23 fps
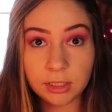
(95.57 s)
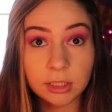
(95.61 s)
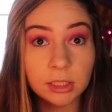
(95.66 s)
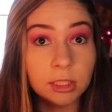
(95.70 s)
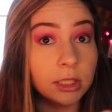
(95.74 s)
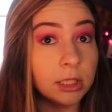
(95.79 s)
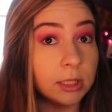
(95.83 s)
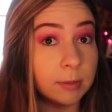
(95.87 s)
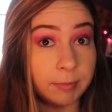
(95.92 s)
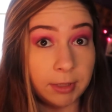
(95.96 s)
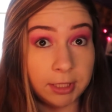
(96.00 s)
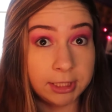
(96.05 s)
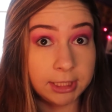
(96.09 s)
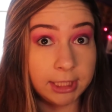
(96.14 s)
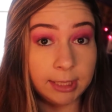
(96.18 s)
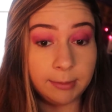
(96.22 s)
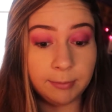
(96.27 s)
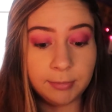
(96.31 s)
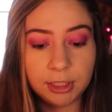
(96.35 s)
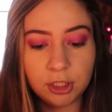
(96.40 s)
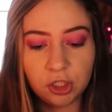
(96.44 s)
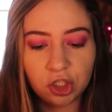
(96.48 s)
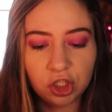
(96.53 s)
It smells
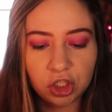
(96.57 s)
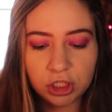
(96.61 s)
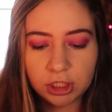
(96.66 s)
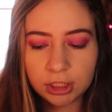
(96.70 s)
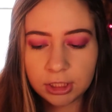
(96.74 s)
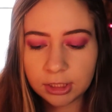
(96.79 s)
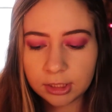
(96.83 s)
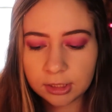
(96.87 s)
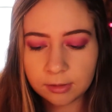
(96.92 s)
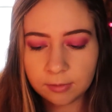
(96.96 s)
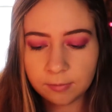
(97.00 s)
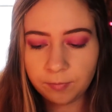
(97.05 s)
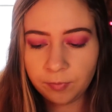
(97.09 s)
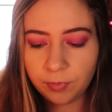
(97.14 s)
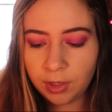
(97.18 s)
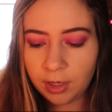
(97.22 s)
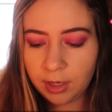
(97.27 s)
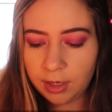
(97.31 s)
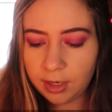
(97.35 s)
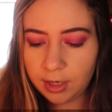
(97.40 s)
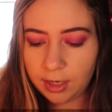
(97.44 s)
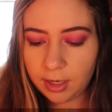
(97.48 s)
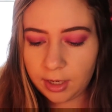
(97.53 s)
like peaches.
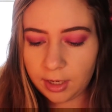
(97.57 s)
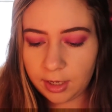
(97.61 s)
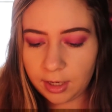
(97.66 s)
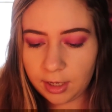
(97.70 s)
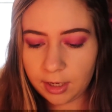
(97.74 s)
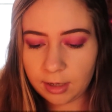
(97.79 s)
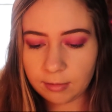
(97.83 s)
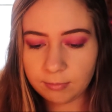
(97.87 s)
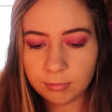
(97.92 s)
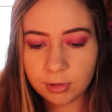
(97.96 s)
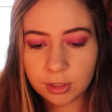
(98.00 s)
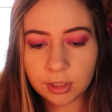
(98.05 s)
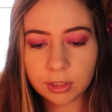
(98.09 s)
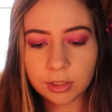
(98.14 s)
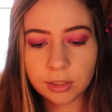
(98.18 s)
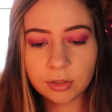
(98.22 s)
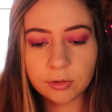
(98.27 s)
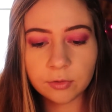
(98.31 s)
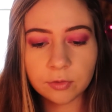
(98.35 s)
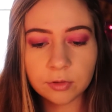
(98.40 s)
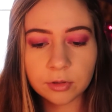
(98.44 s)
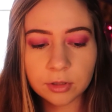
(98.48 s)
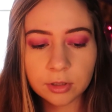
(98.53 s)
And I'm gonna
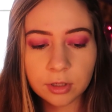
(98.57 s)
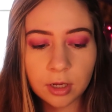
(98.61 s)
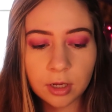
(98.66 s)
use the